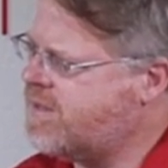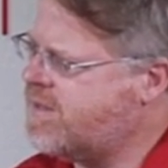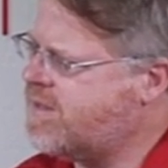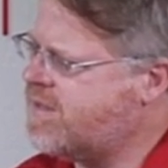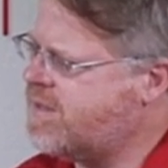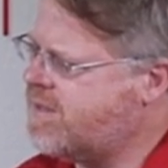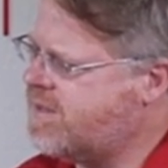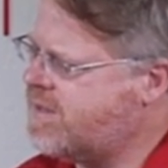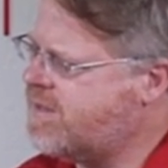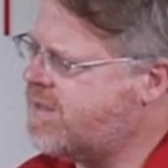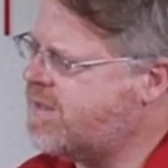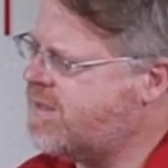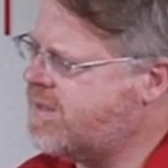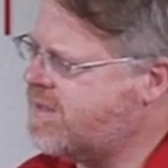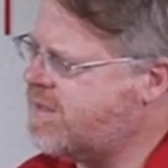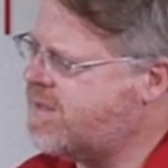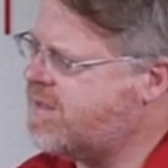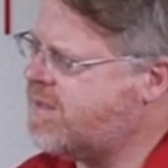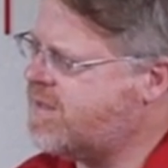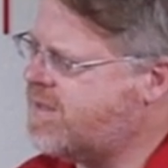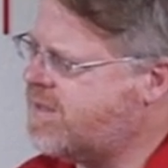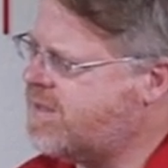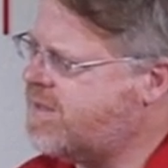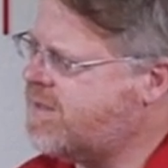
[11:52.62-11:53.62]

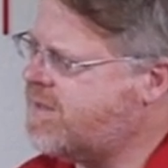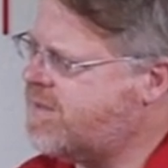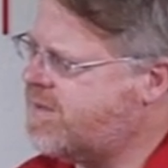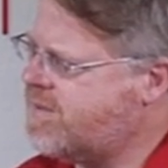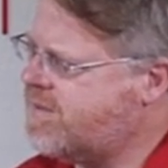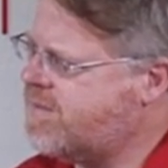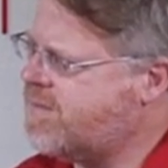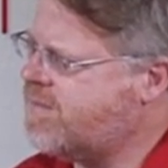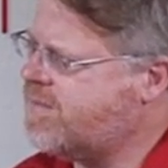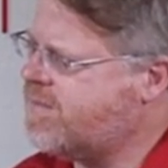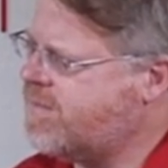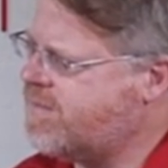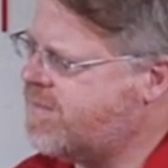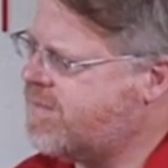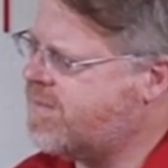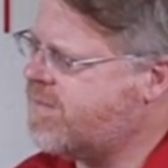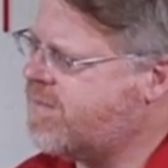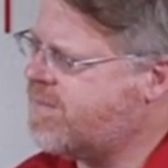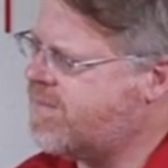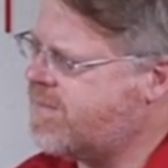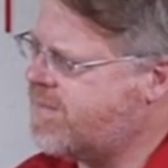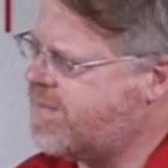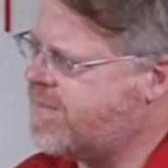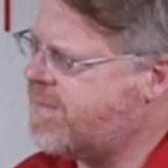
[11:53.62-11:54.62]

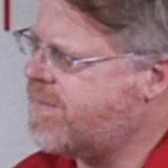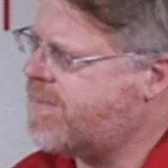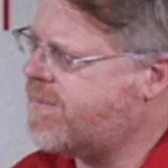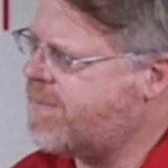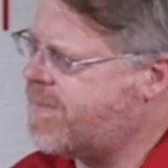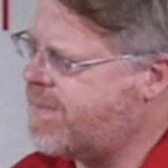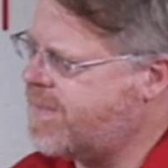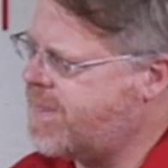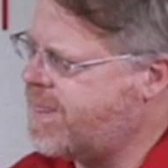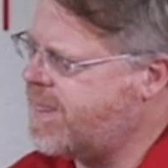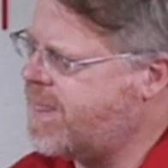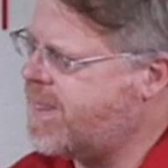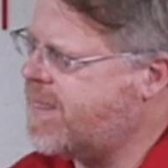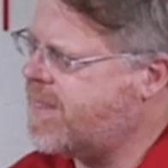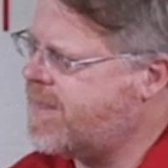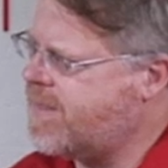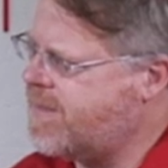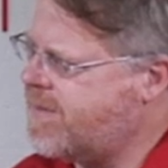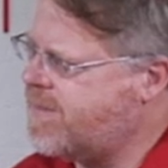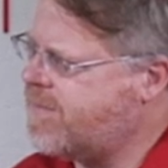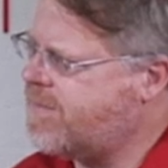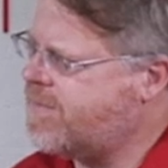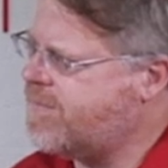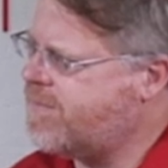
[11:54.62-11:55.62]

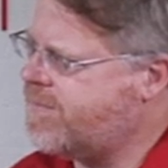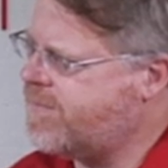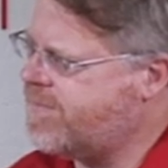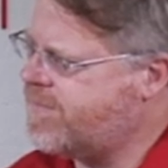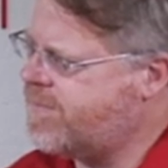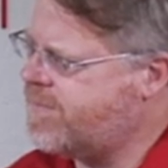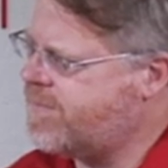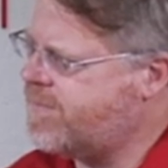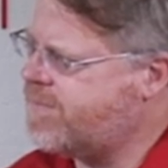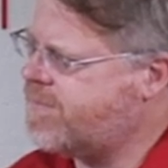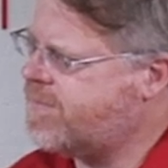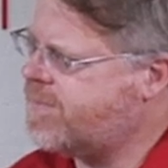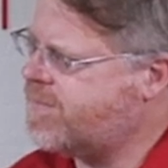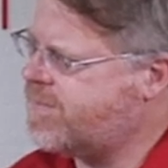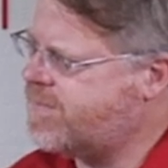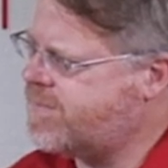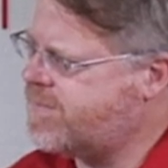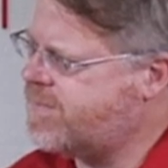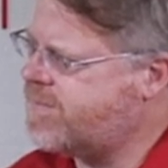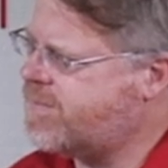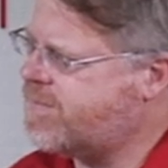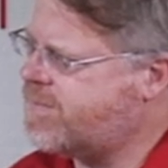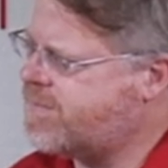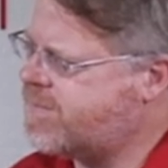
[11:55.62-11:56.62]

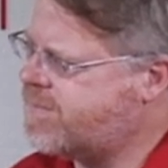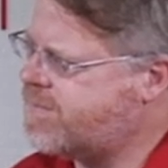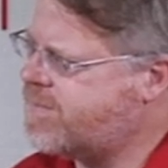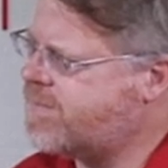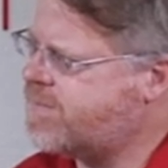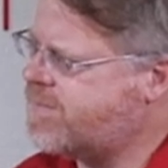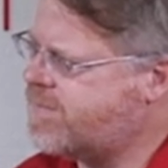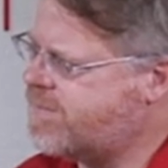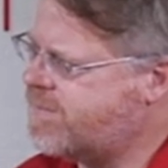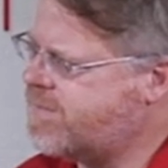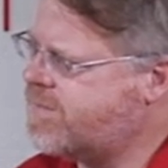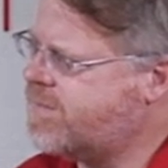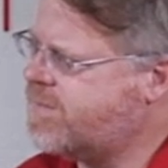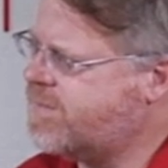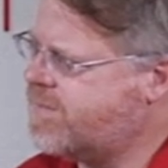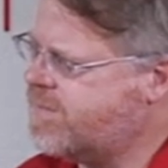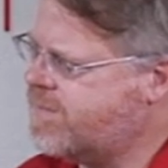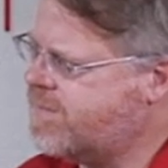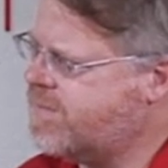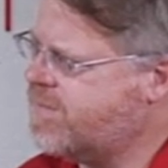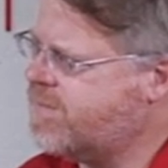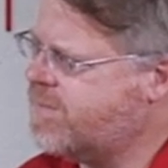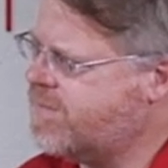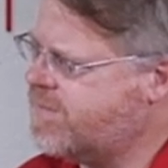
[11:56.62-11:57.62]

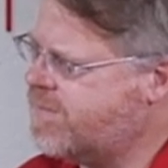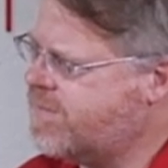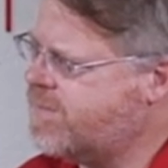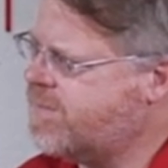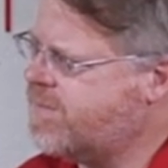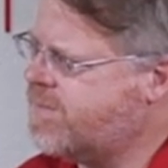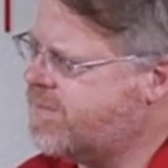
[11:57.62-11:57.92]
(not speaking)